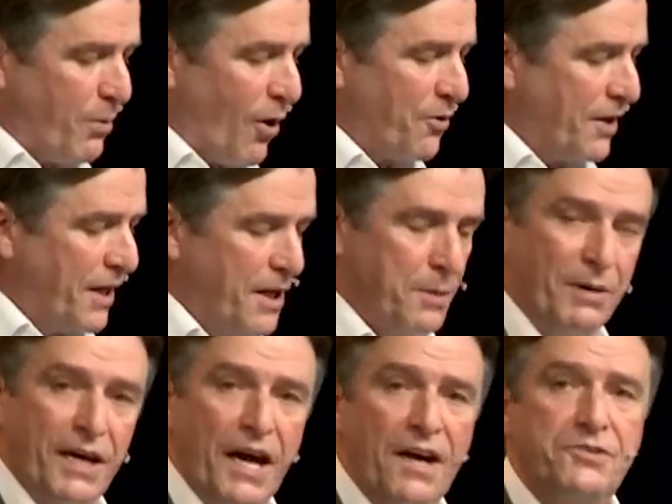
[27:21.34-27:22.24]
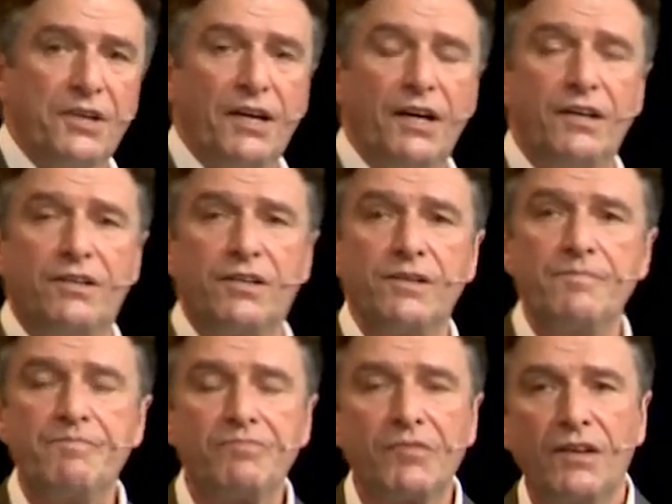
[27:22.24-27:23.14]
broken it, he began to eat.
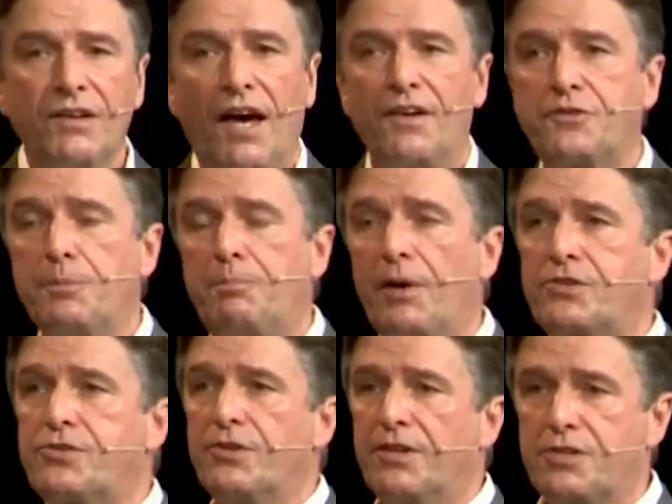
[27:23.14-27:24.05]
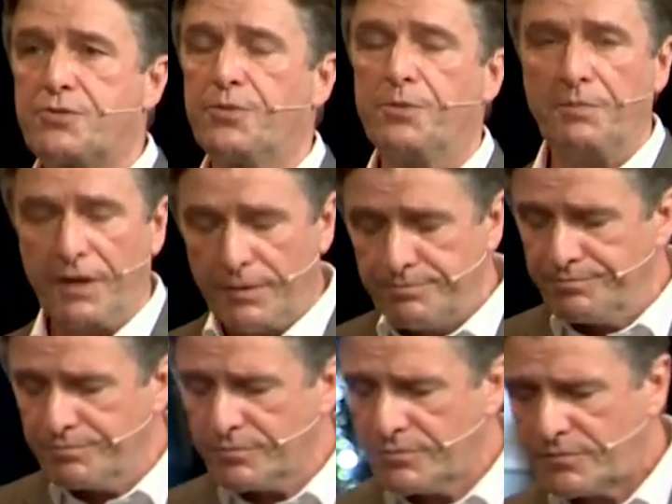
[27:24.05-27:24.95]
Now, I have to picture this with me.
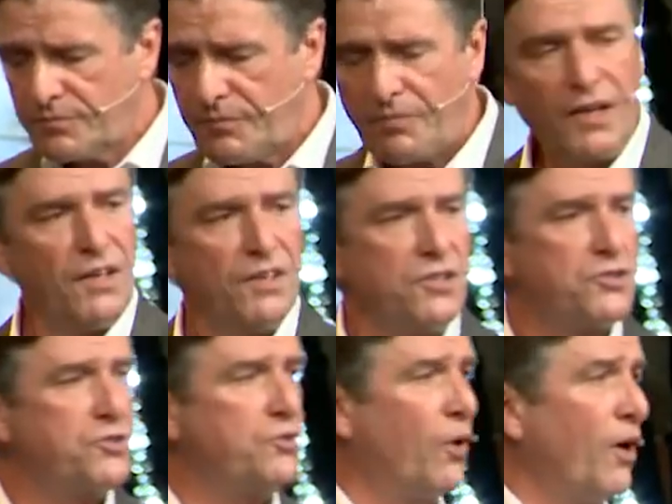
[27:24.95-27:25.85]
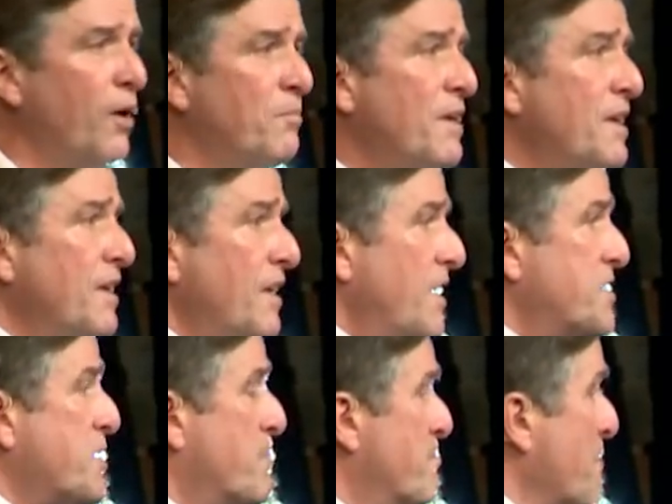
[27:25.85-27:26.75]
This storm
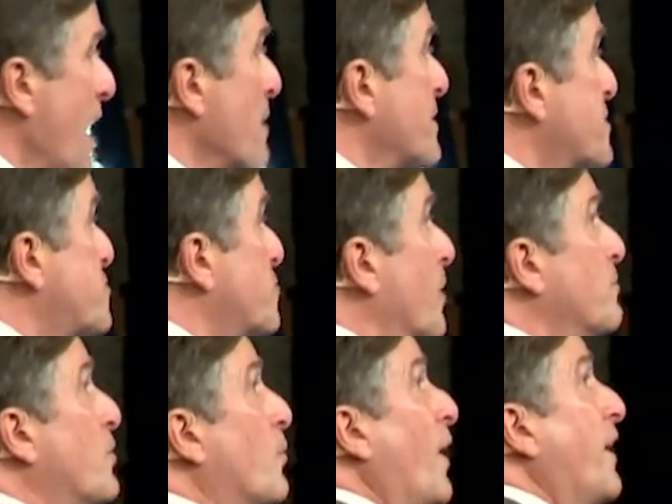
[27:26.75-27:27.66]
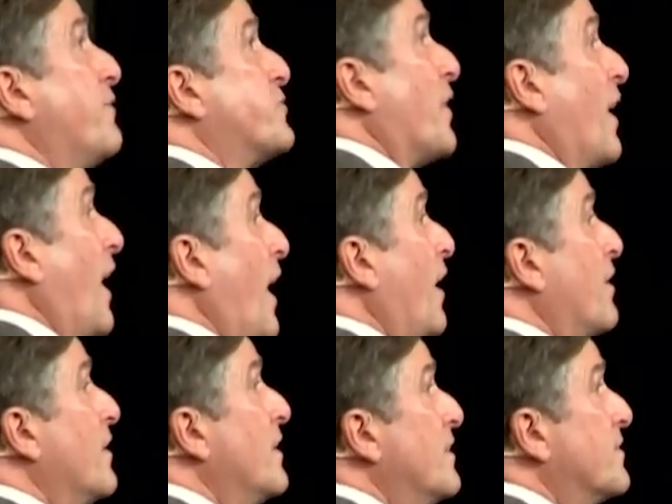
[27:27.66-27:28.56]
is a mammoth storm. The waves are
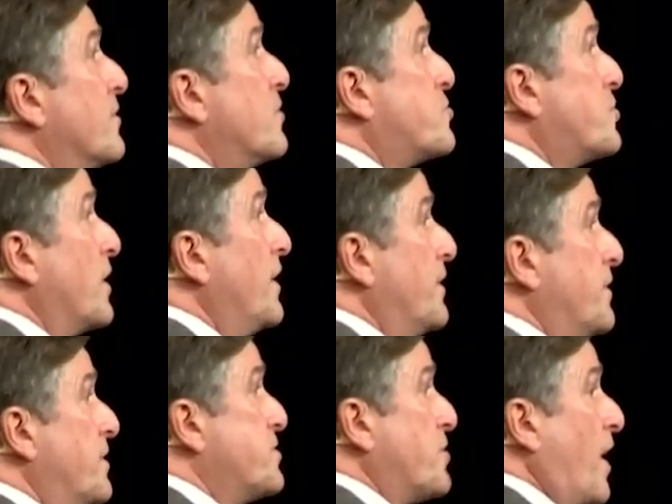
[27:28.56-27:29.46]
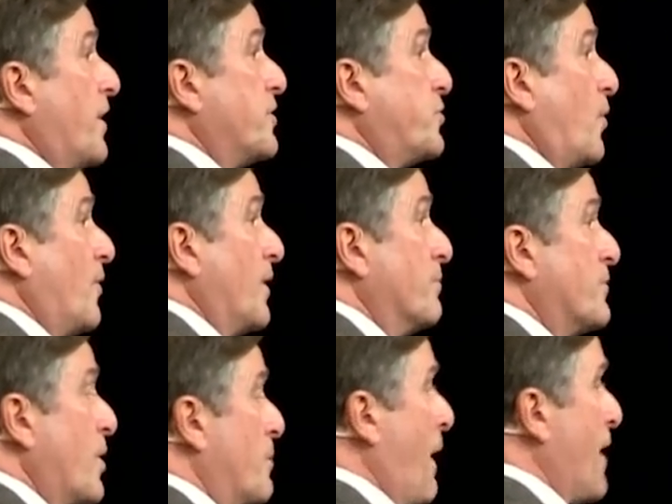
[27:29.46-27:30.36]
higher than the ceiling in this auditorium.
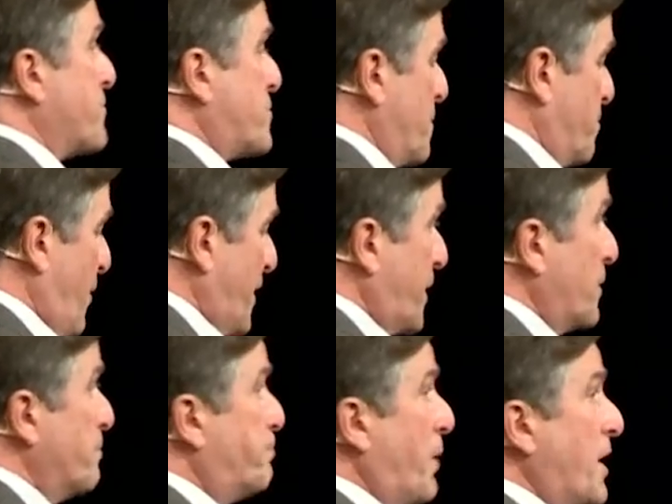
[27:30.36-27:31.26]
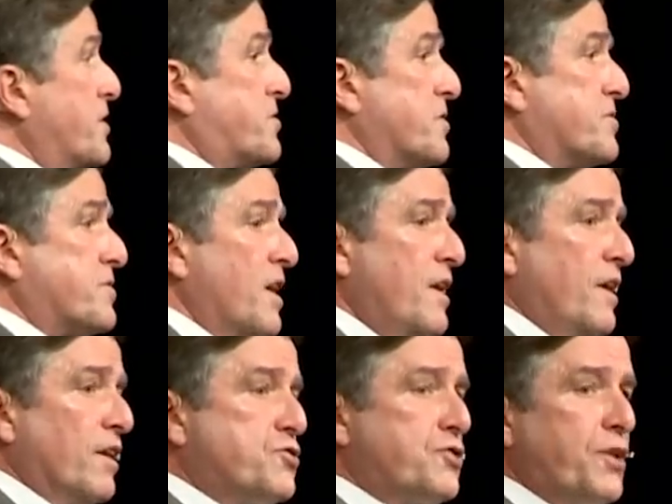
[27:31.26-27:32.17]
They're about to break in pieces
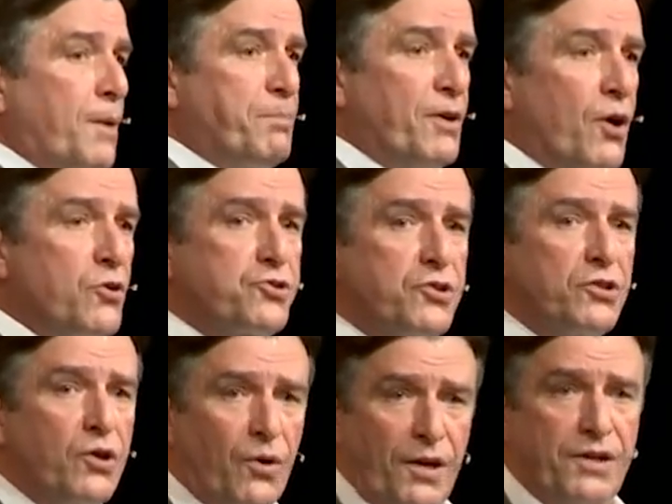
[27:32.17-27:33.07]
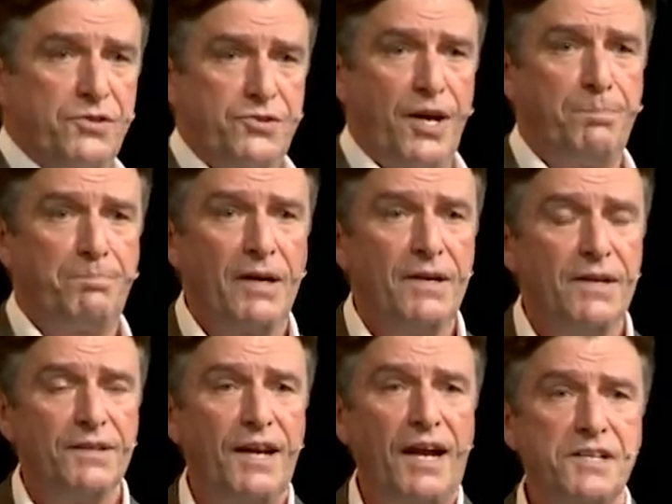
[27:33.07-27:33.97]
a ship, an ocean-going ship
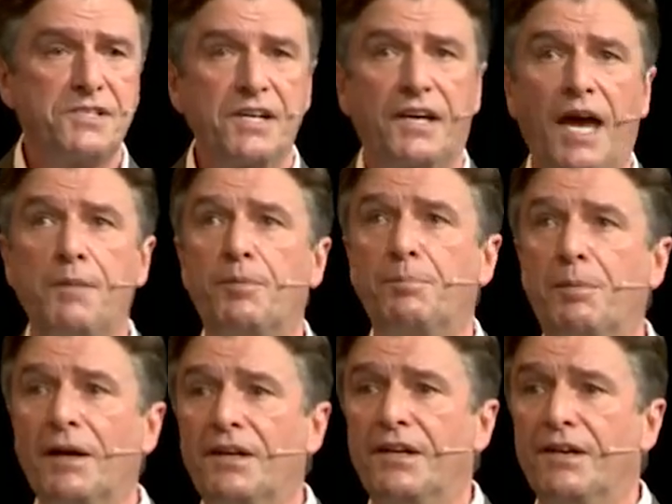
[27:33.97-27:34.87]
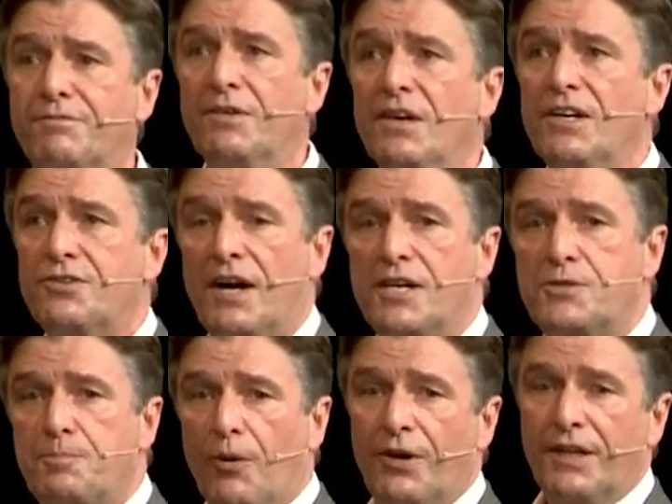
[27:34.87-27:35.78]
that has the capability of
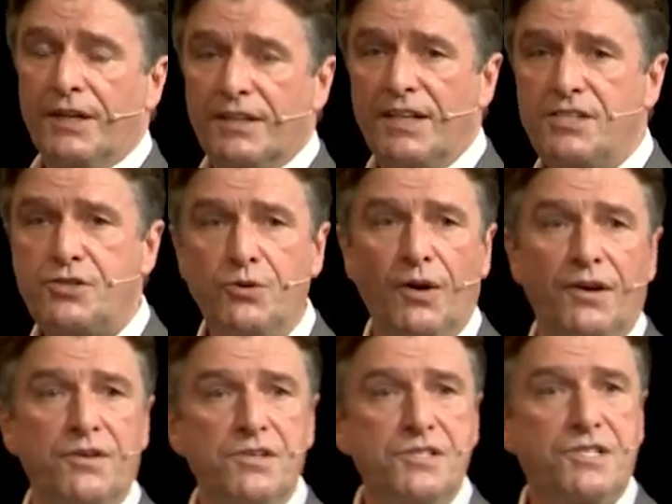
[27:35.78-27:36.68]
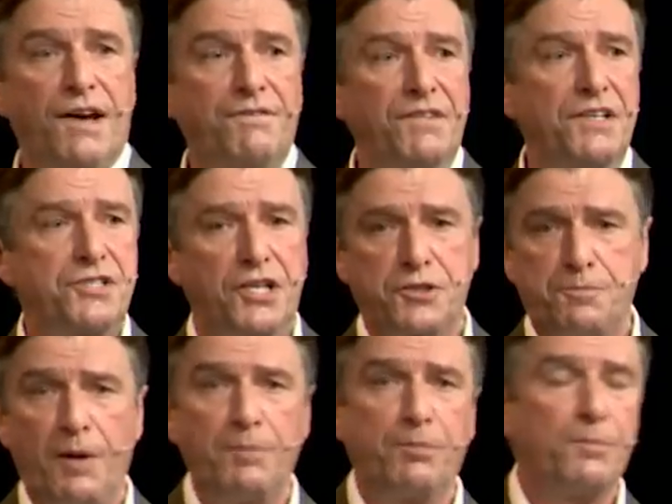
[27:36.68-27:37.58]
transporting at least two hundred seventy-six
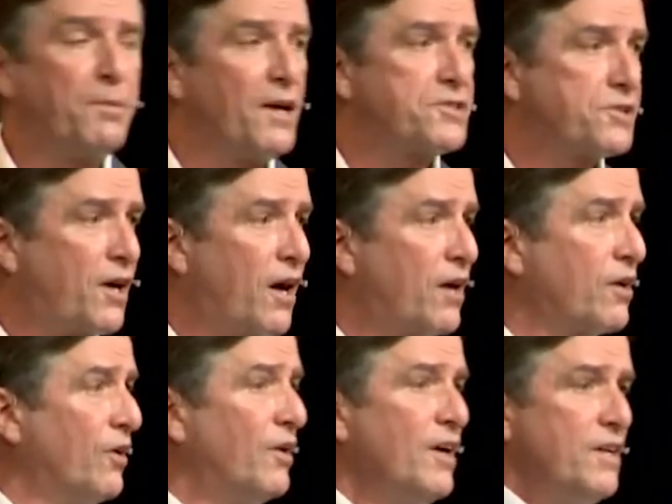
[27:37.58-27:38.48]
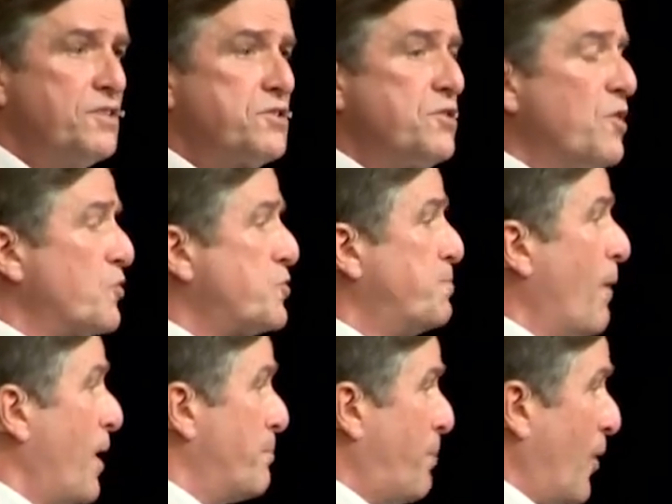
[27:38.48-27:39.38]
people plus cargo. This is no
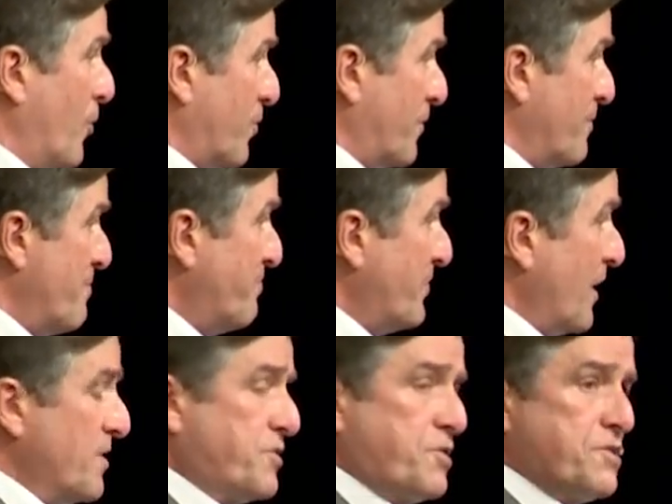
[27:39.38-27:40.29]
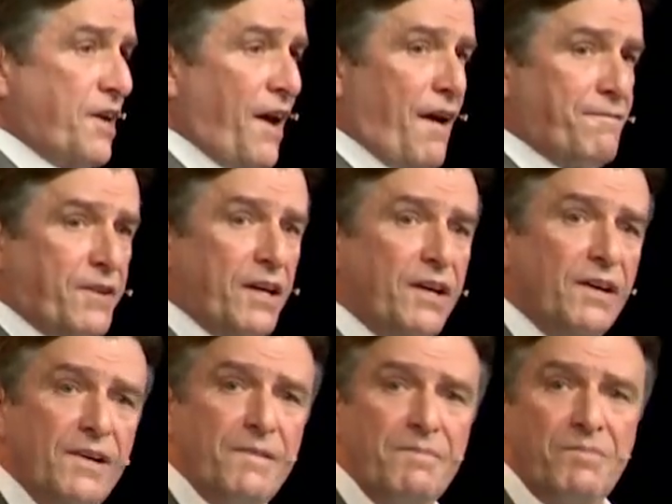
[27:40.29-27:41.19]
small boat. This is a hefty
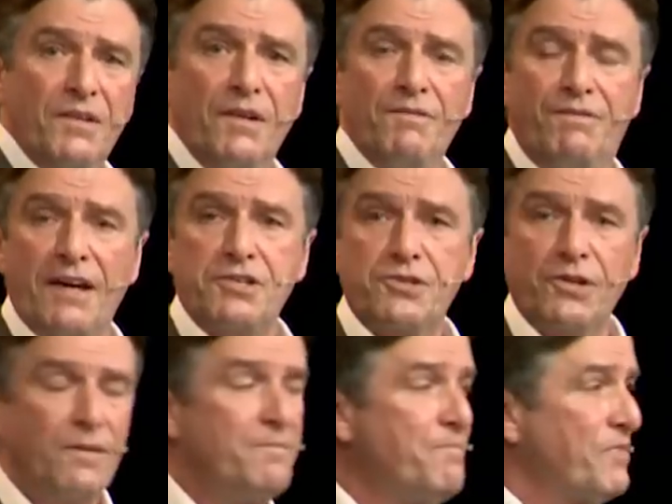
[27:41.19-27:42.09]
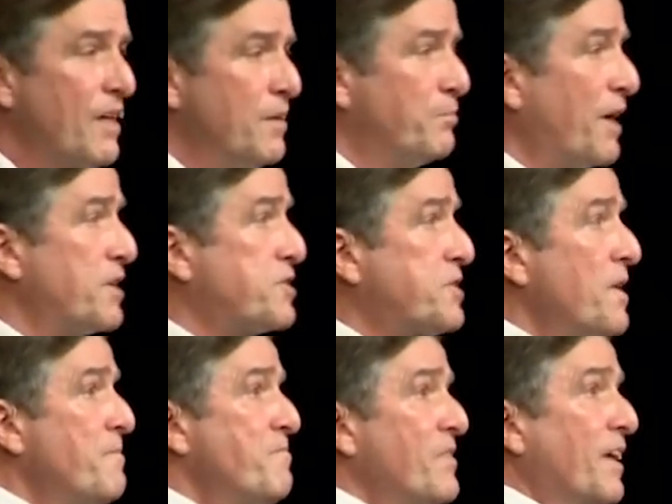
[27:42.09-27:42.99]
vessel, but it's,
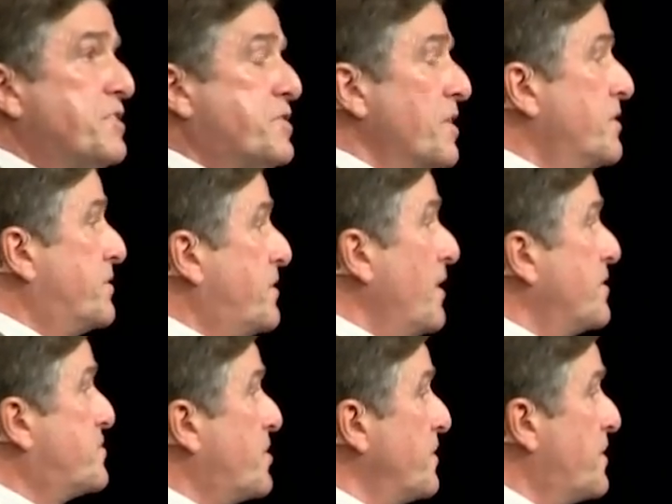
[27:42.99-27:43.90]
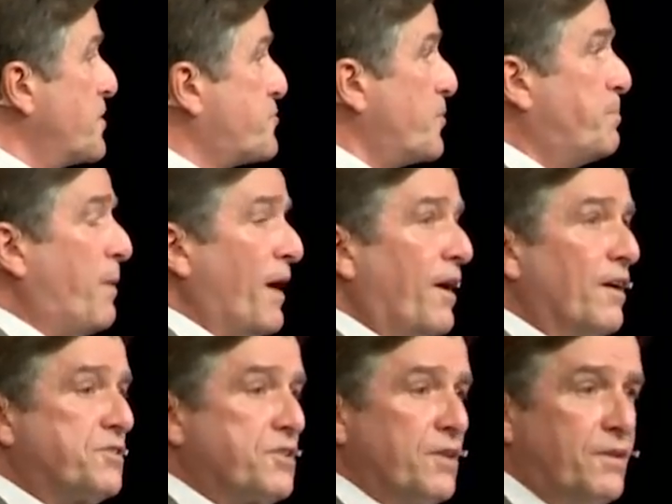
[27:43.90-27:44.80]
it's, in, it's in disrepair.
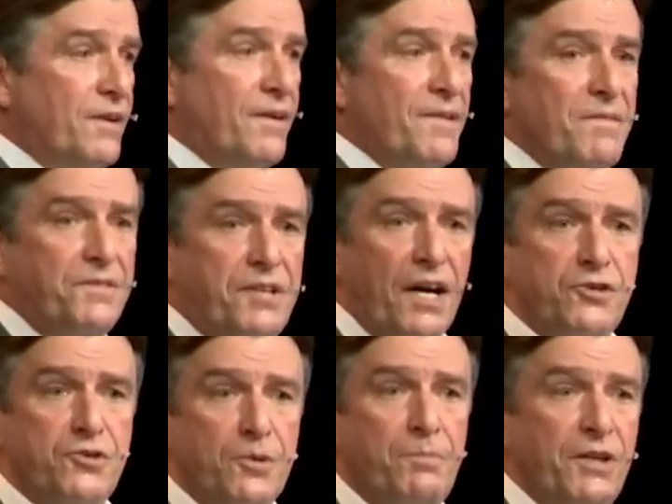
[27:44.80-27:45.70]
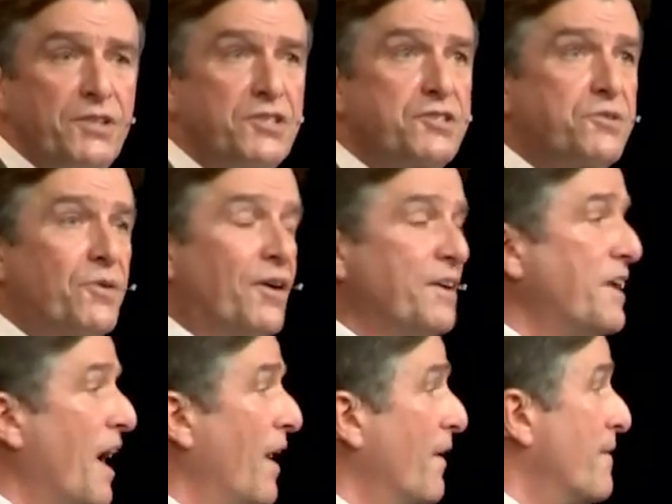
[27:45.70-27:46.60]
It's in danger of being destroyed
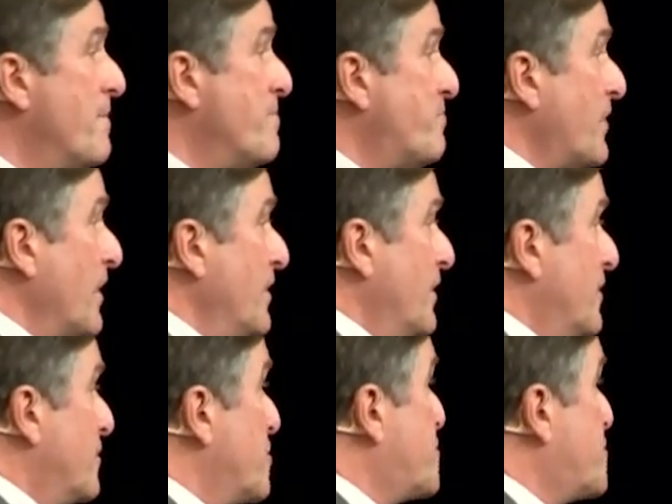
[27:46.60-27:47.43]
now. The